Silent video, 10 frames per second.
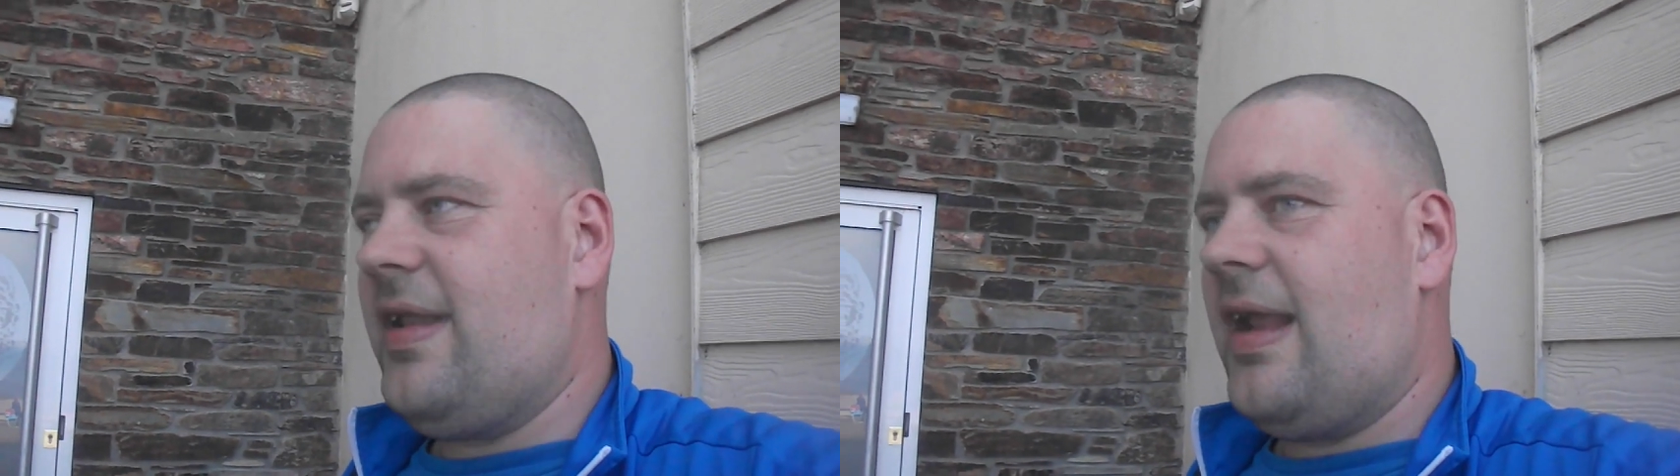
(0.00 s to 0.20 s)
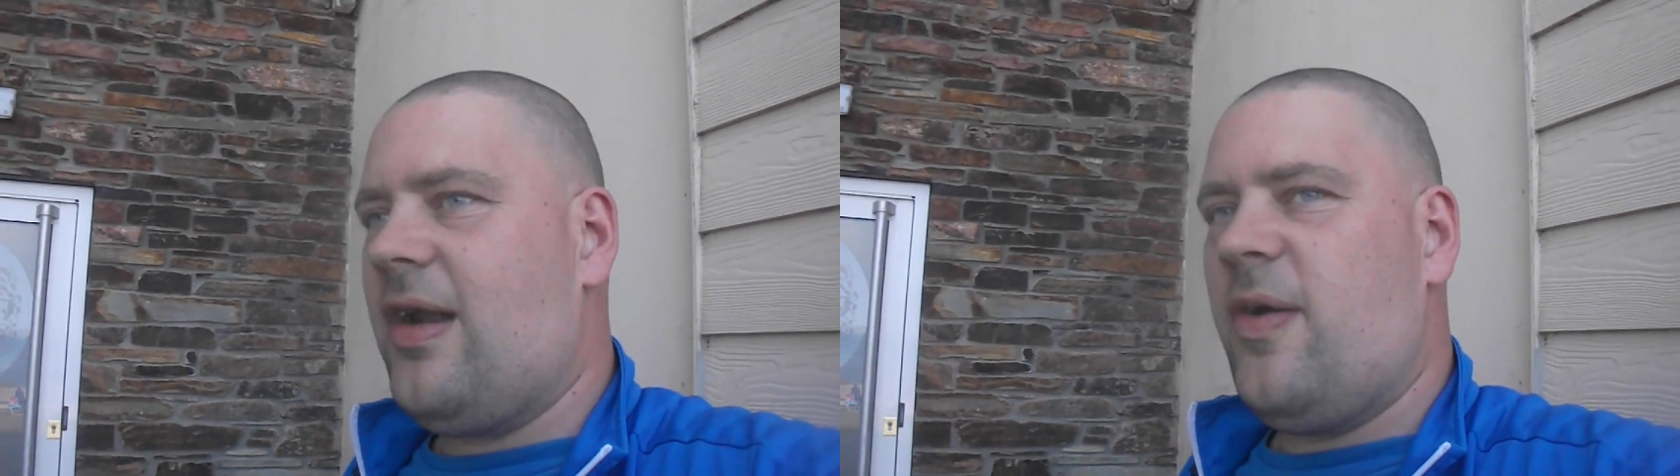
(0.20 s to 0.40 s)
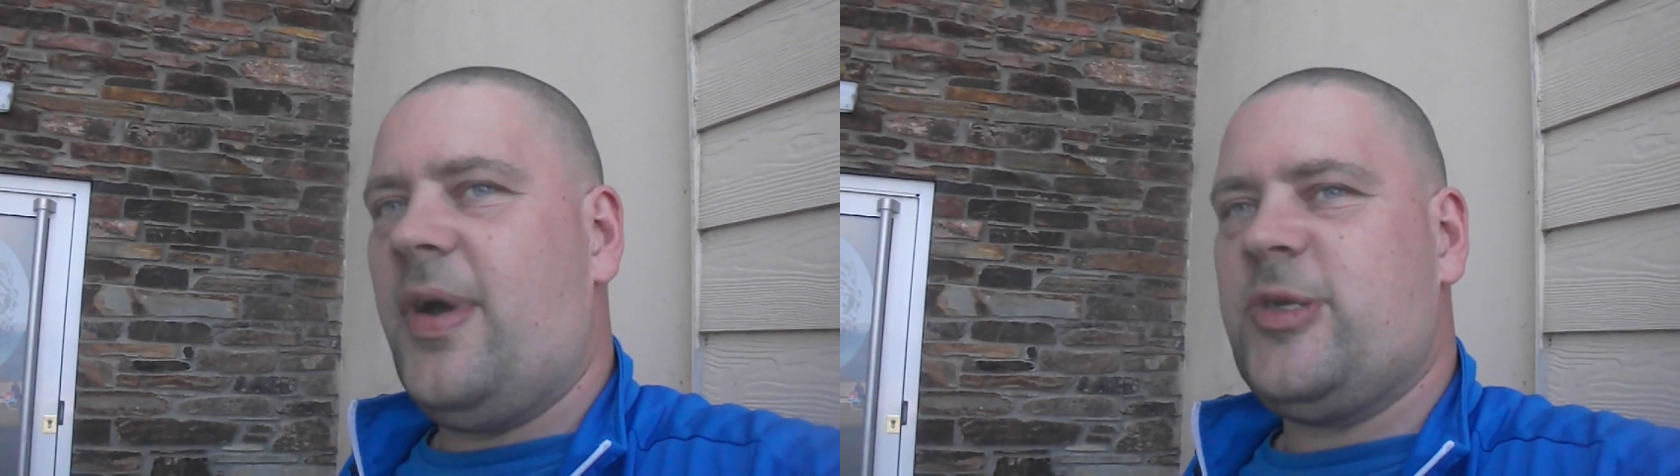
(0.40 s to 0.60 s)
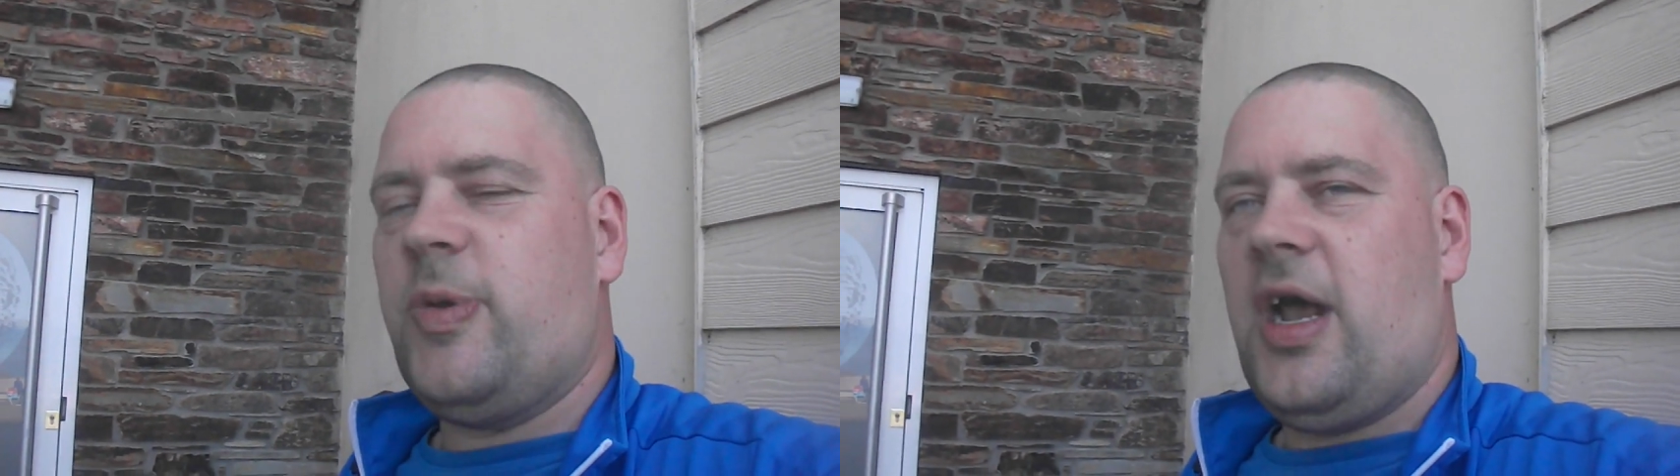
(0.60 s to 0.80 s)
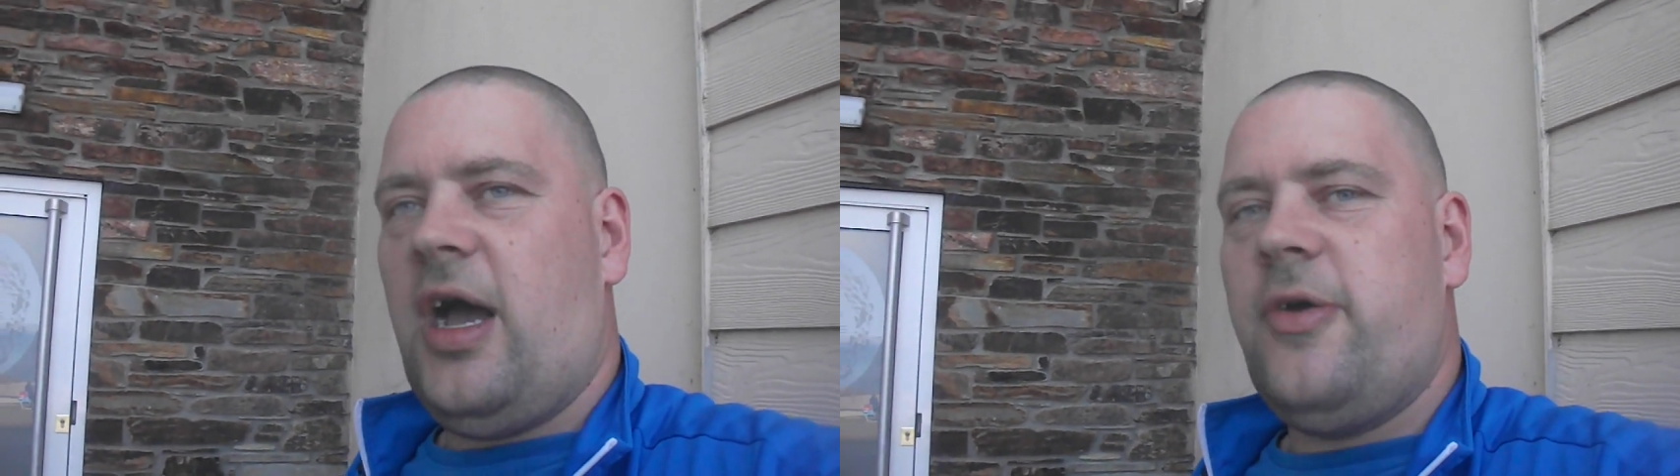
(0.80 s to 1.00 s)
Name like
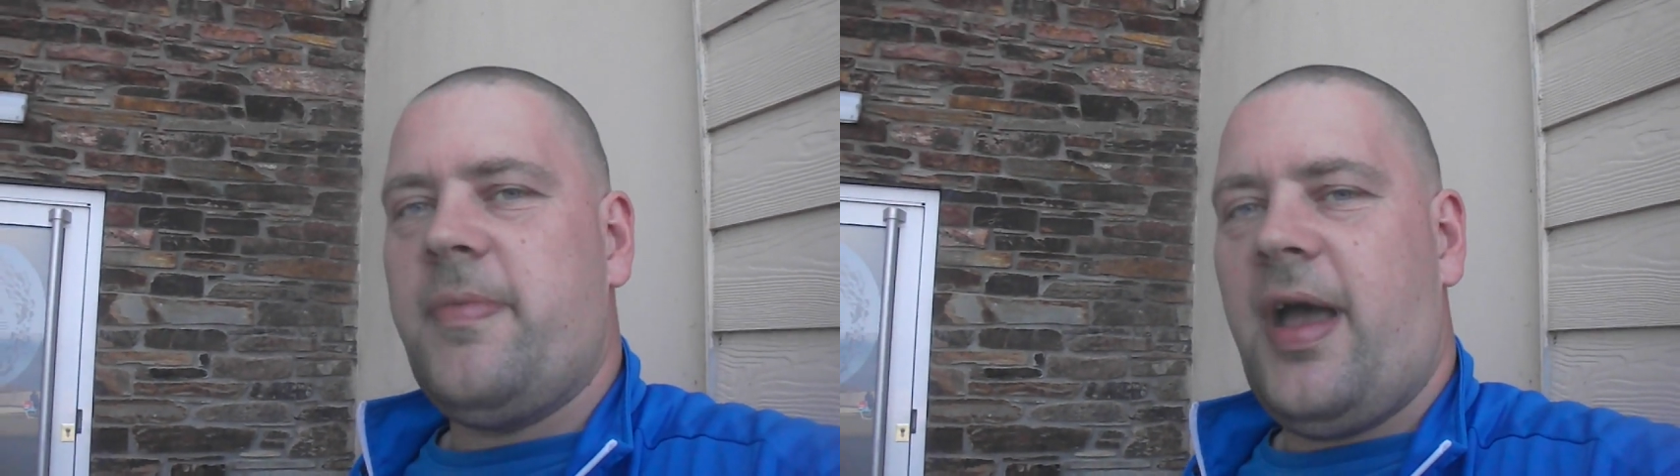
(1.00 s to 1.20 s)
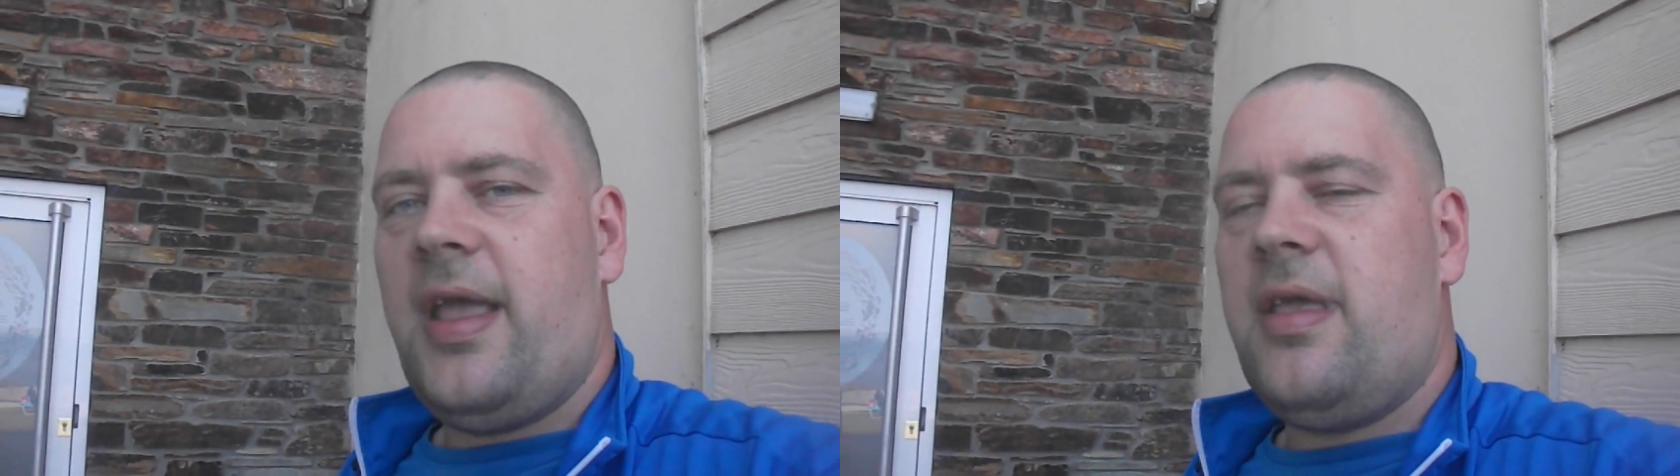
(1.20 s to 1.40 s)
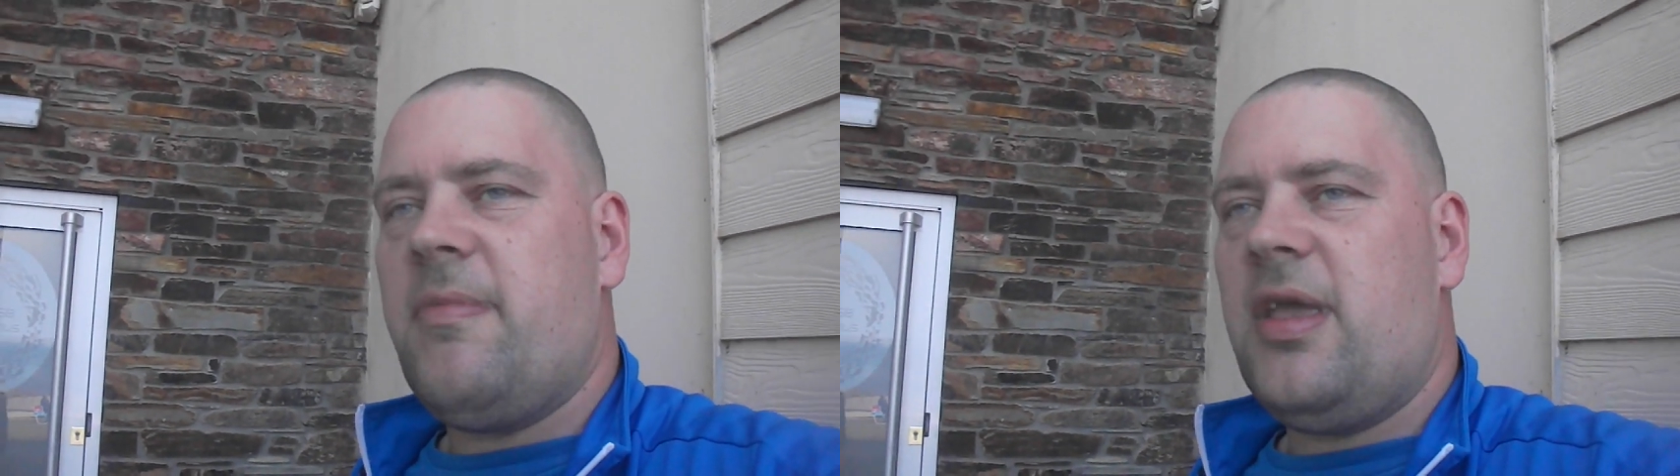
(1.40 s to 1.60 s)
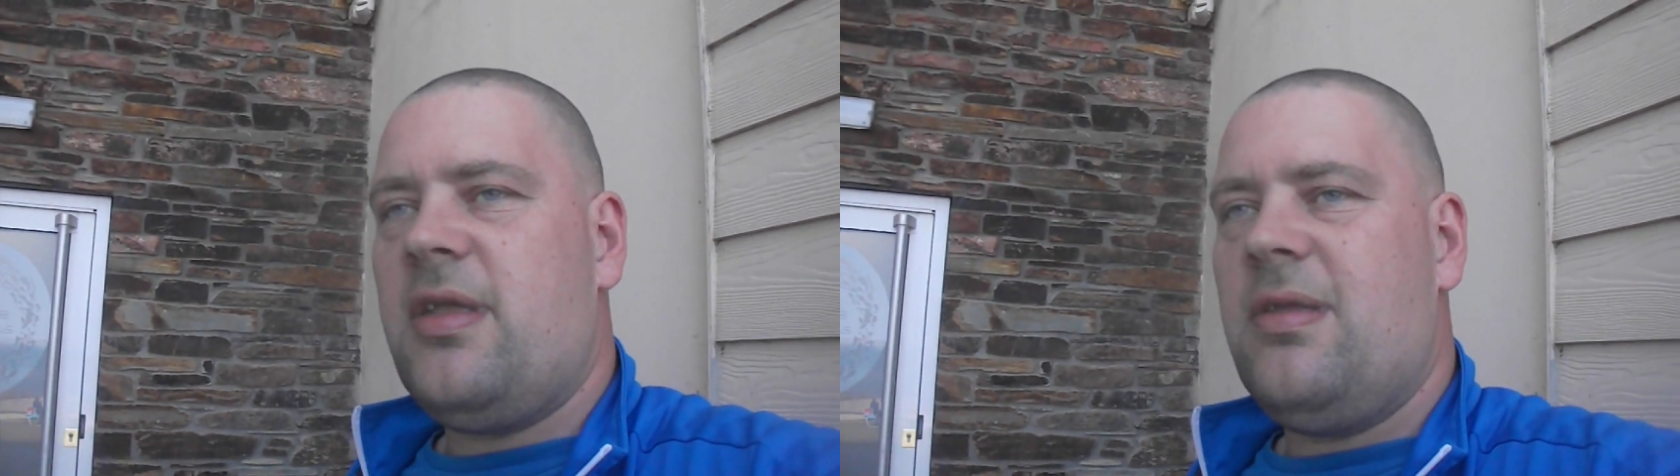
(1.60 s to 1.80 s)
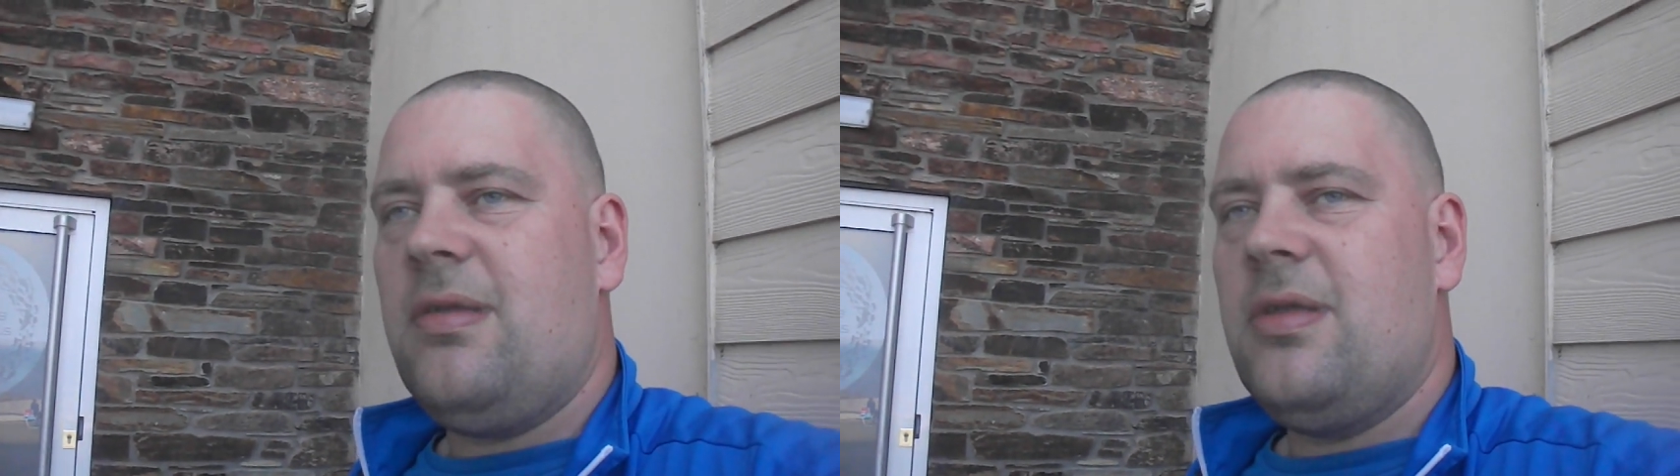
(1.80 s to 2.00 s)
Westward Ho, mate, you
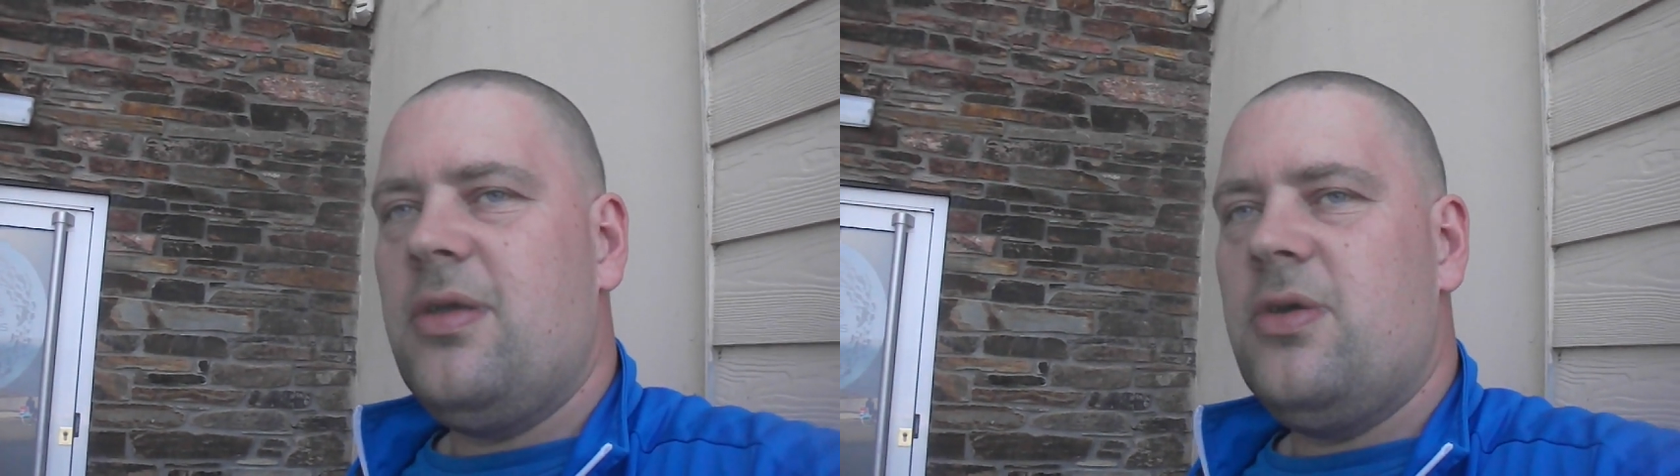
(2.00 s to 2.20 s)
mean